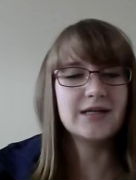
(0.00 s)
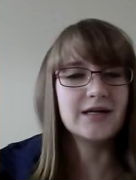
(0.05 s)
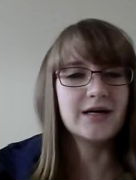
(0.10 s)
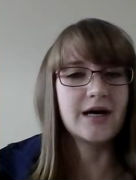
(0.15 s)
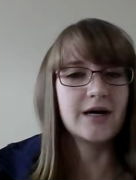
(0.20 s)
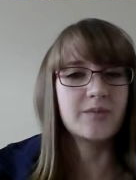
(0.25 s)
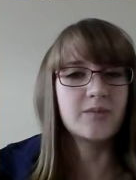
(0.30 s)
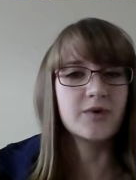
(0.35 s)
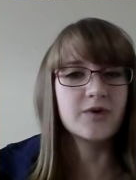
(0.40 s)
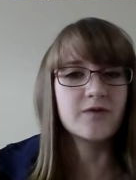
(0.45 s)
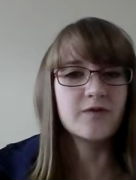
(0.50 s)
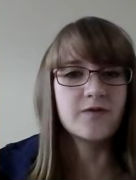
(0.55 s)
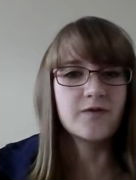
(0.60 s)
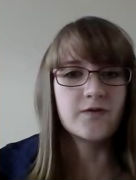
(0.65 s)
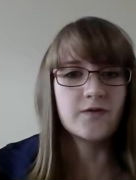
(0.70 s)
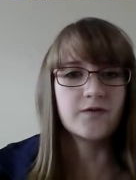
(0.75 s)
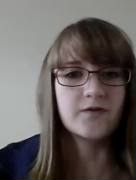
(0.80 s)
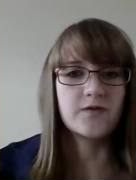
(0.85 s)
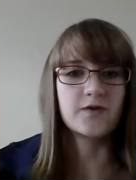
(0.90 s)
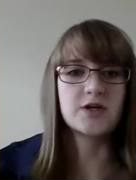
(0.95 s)
I prefer
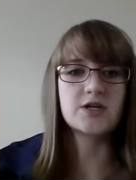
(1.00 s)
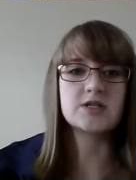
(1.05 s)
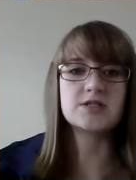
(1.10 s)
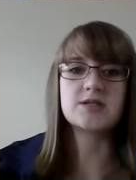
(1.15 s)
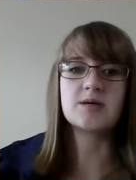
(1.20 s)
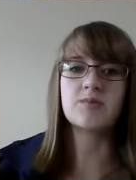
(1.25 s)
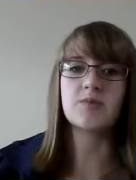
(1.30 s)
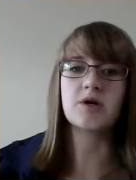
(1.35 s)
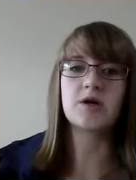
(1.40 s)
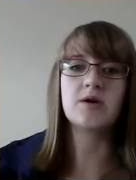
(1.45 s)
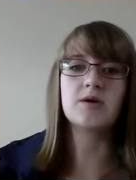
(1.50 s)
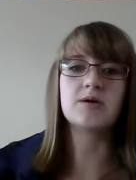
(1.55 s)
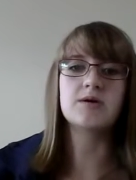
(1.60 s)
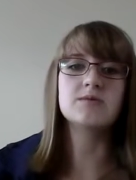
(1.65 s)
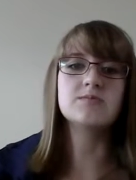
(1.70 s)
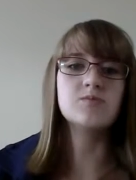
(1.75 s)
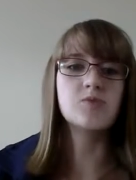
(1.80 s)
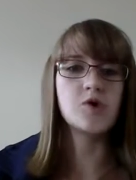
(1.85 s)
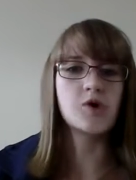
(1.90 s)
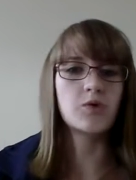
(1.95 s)
somewhere
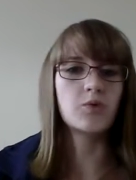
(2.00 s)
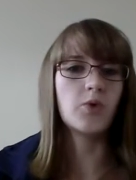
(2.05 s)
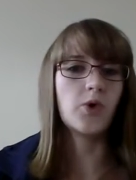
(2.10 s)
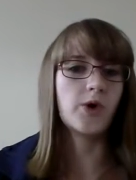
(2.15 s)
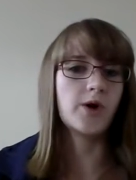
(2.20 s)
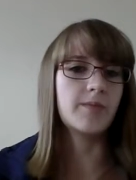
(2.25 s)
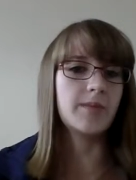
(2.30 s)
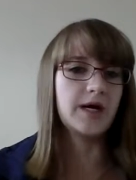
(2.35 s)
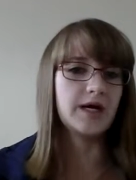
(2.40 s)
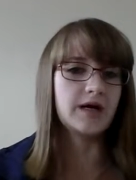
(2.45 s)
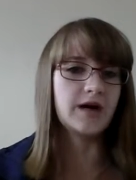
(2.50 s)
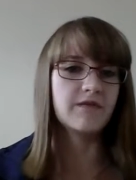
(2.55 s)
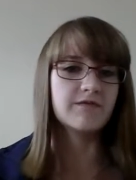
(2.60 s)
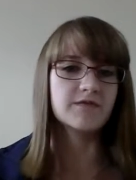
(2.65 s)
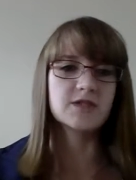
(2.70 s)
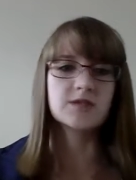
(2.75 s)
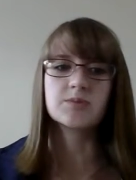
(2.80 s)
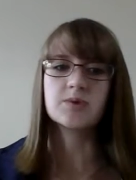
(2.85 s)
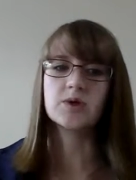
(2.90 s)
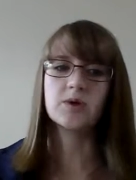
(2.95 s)
more warm and
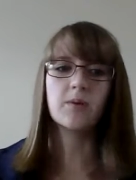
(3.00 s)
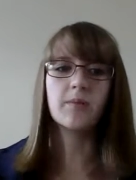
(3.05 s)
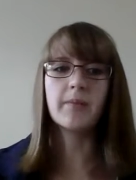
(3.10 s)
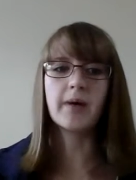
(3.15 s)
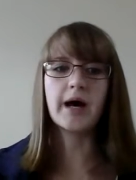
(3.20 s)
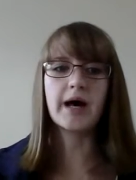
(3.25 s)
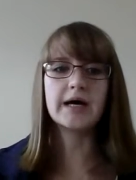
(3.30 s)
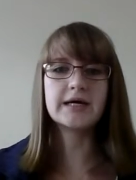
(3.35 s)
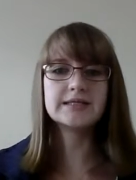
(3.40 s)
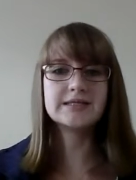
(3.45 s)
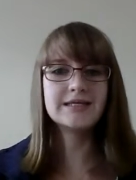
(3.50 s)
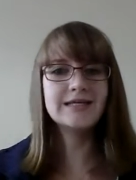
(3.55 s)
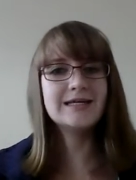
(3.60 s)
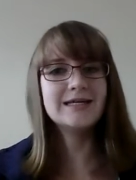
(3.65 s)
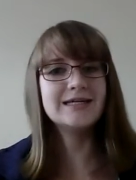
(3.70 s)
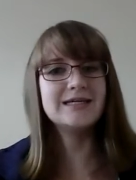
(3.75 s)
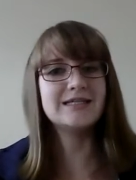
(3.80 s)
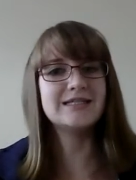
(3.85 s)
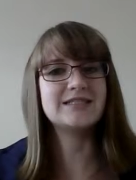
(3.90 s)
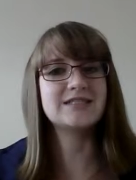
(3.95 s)
comfortable, but
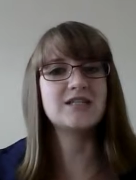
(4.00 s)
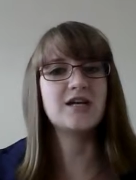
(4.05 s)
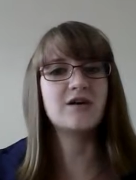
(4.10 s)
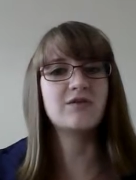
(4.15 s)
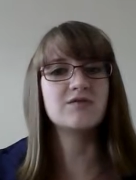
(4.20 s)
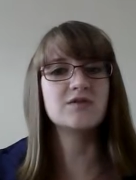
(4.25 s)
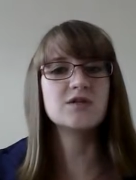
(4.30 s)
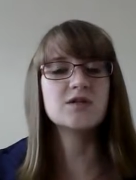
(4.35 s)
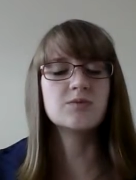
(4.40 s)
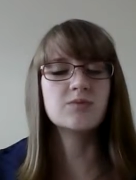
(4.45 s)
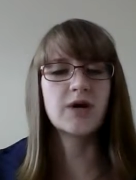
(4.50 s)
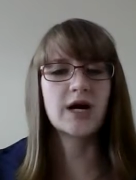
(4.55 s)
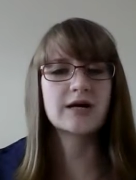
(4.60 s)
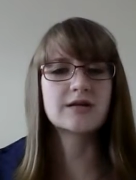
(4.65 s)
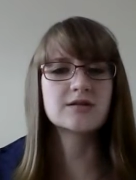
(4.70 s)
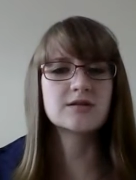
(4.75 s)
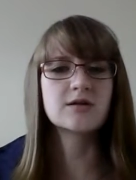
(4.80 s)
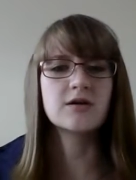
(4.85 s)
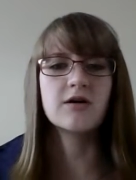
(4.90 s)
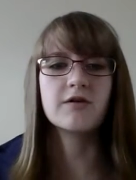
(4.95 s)
it's not really
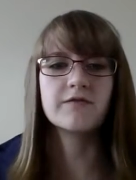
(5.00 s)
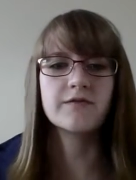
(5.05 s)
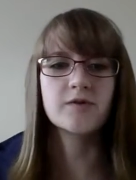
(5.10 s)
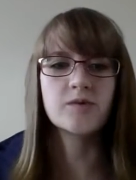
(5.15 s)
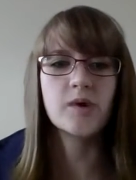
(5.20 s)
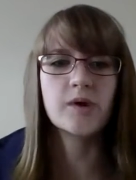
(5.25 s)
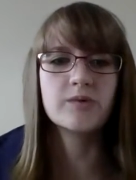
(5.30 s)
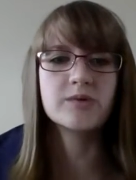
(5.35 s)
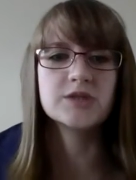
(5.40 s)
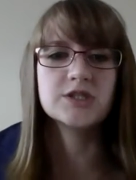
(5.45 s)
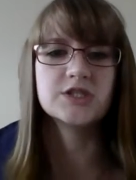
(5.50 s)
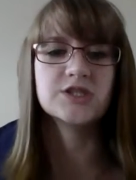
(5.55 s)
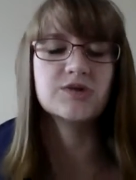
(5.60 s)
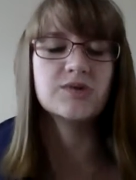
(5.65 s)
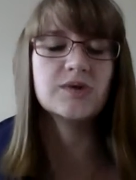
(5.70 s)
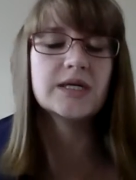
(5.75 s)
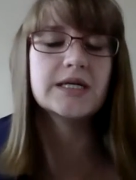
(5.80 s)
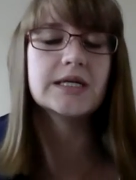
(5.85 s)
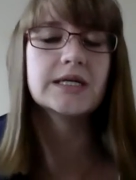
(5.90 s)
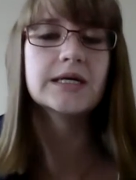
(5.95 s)
practical for what we're
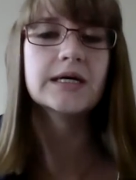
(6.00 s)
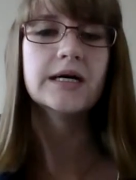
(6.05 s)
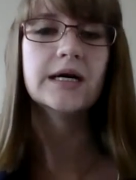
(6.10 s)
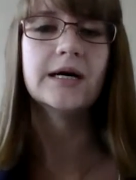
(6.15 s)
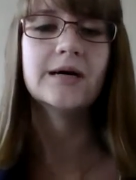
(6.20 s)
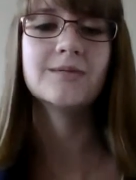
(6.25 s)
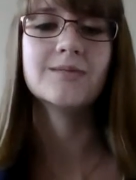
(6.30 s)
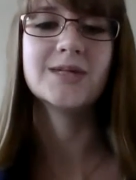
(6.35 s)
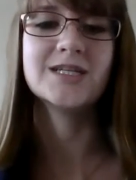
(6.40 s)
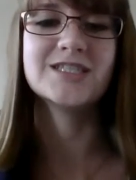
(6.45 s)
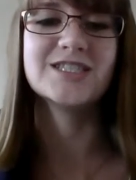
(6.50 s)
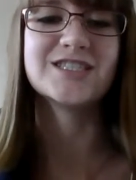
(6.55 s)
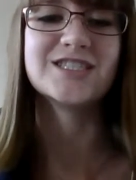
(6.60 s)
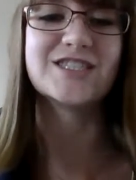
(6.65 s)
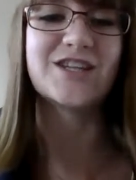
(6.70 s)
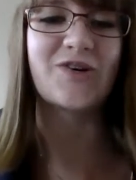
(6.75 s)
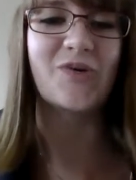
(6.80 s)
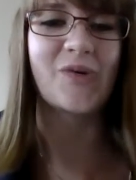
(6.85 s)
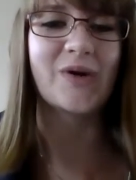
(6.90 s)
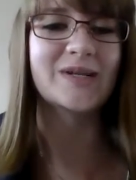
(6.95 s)
doing. I just
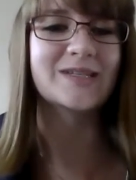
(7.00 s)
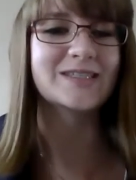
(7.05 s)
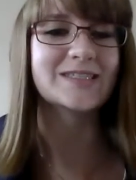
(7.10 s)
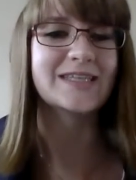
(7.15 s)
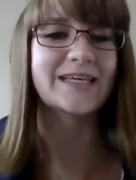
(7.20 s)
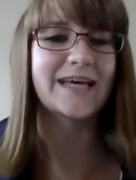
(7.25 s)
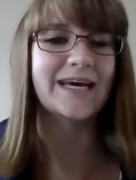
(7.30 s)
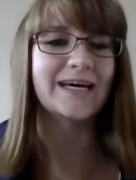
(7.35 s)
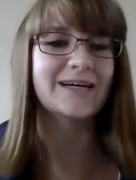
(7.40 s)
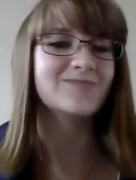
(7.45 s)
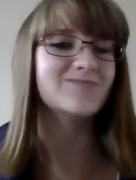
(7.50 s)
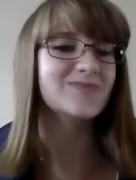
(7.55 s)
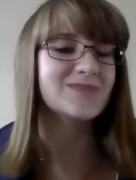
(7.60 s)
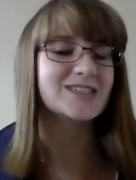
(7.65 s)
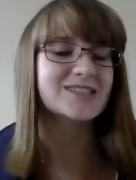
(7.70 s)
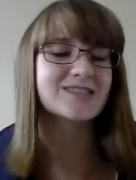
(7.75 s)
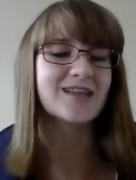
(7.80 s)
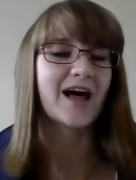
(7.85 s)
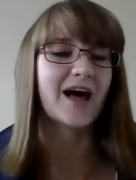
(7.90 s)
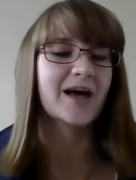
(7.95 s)
don't want to get
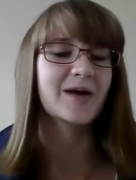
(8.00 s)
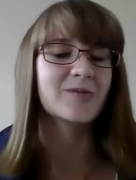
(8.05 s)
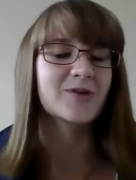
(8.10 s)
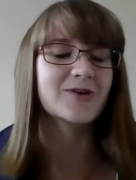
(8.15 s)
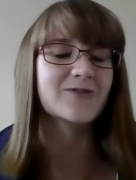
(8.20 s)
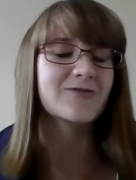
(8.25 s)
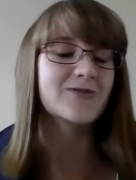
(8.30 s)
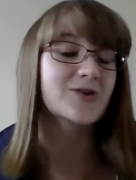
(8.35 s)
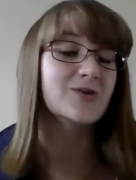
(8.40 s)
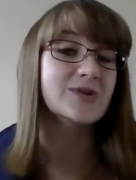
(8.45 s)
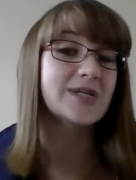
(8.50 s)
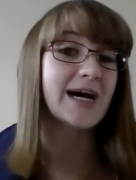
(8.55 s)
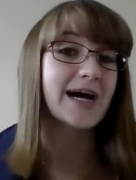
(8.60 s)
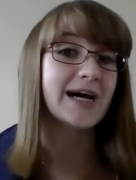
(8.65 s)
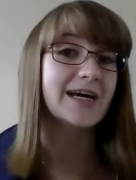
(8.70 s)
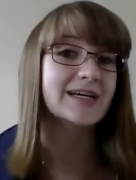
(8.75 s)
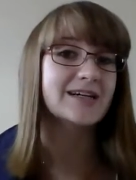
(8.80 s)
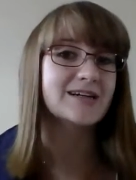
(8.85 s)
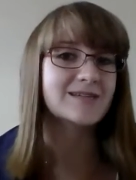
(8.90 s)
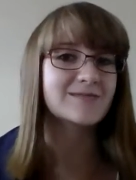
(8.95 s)
slime or food
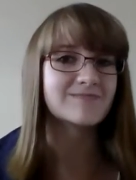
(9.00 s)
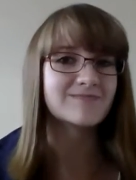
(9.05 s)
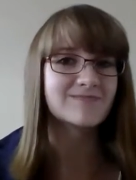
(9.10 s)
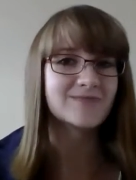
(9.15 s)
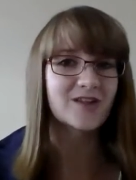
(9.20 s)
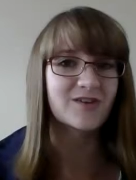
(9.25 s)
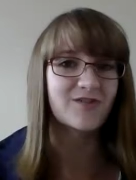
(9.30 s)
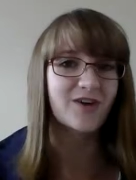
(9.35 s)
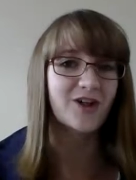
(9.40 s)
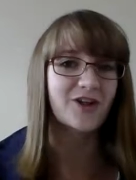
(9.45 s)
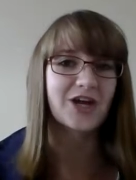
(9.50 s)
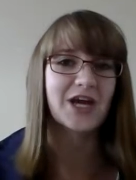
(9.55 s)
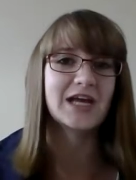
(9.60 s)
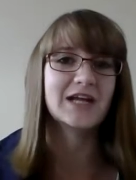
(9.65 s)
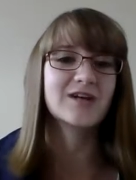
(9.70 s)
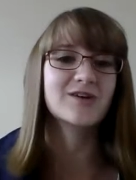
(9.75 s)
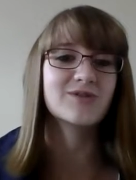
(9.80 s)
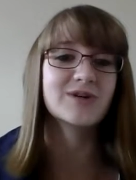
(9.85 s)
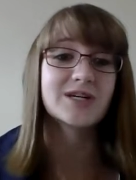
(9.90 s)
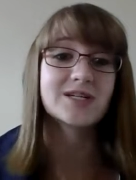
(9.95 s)
dye or
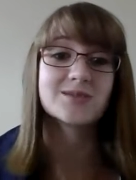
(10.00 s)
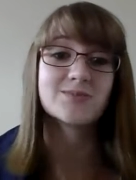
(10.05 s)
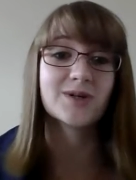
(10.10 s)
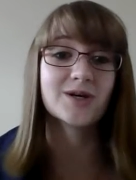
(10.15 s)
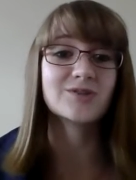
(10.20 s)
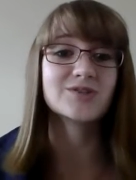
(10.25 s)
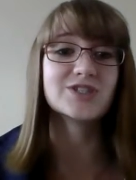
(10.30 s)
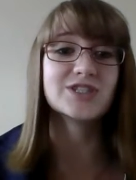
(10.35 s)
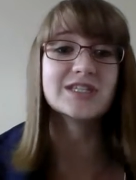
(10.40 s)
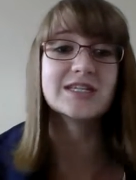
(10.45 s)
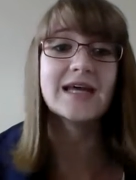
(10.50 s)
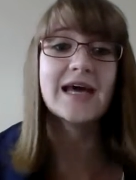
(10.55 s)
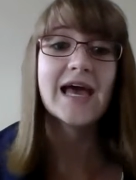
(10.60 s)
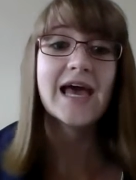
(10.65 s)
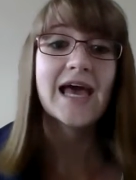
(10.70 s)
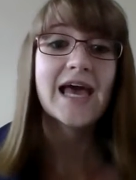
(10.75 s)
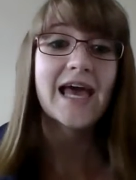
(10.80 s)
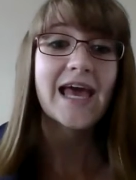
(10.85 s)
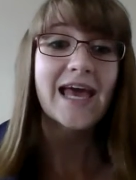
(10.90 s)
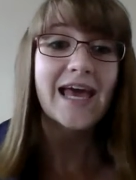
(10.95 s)
volcano explosion
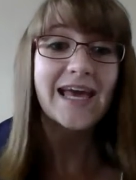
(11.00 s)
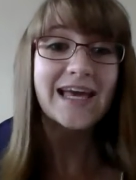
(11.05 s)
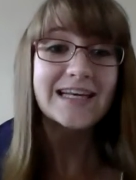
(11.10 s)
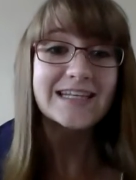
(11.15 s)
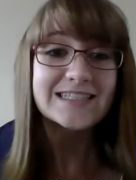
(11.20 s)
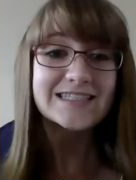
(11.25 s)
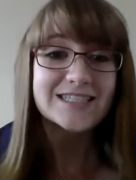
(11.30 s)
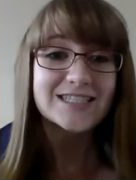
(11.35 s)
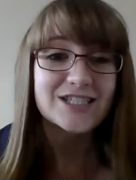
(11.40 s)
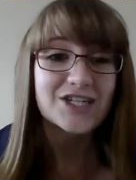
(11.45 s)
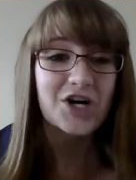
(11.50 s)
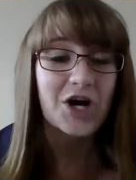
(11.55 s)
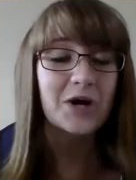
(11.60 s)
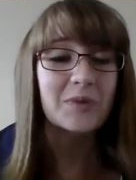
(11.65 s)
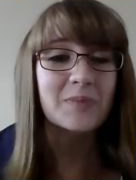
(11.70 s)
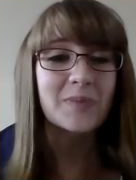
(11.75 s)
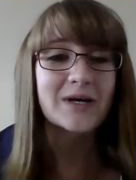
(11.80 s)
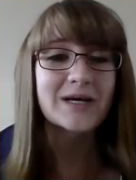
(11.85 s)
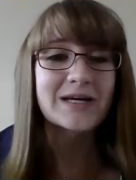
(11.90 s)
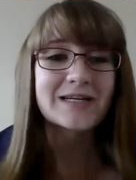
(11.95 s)
into
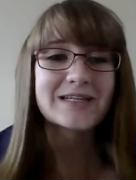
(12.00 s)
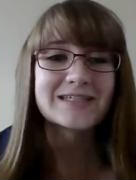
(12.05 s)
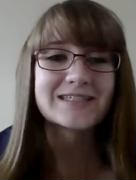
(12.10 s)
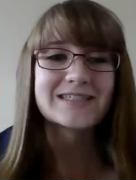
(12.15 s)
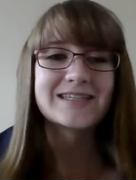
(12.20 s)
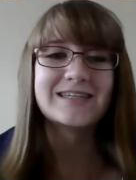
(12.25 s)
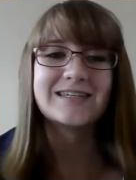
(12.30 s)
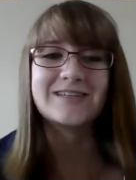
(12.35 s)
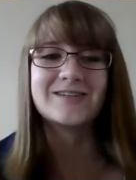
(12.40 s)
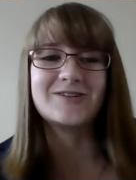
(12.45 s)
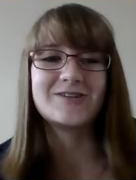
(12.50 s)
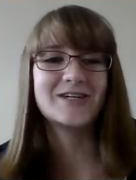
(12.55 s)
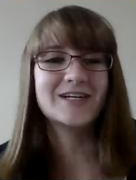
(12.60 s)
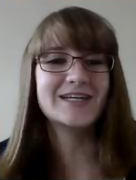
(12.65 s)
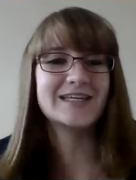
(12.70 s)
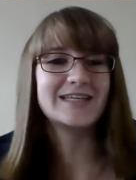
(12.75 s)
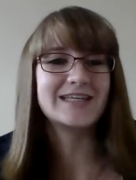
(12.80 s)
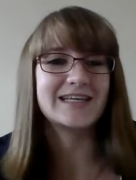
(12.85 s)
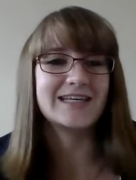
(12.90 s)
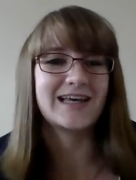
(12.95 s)
carpet or
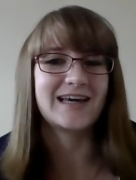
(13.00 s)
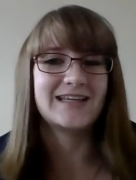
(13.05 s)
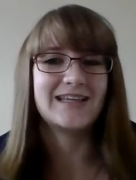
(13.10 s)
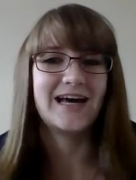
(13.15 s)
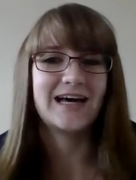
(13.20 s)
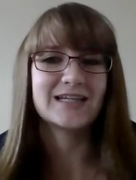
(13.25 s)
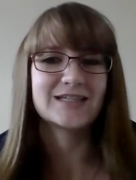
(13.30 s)
anything like that.